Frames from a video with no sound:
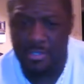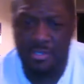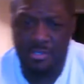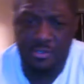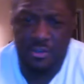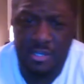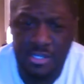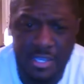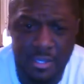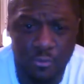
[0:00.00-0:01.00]
the Ausar
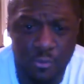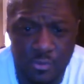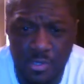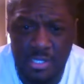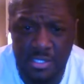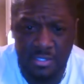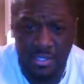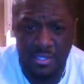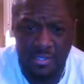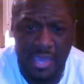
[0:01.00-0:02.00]
clan, who was running
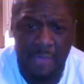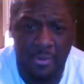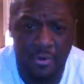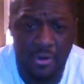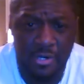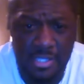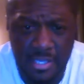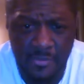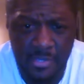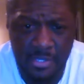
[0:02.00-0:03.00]
that part of
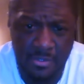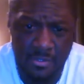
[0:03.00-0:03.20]
Kemet,